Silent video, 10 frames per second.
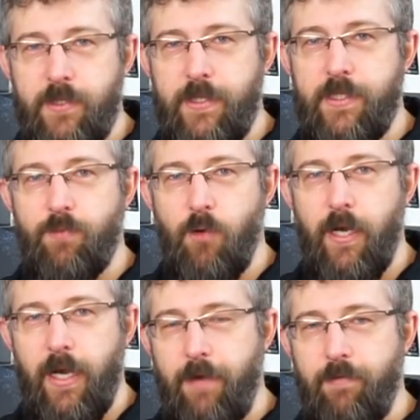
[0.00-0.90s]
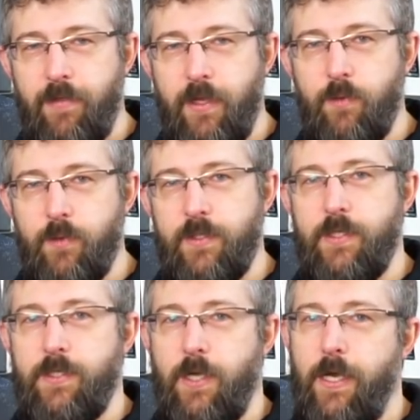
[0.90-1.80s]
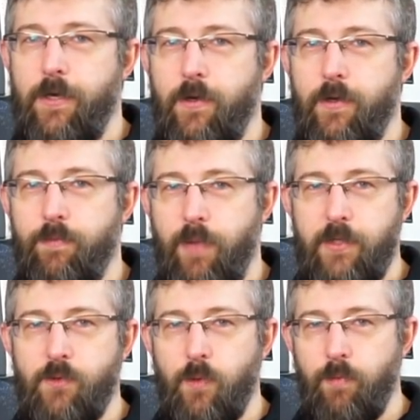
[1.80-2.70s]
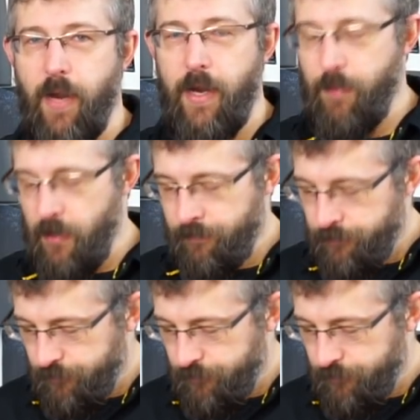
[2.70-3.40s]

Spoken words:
to this point, everything was designed on pencil and paper,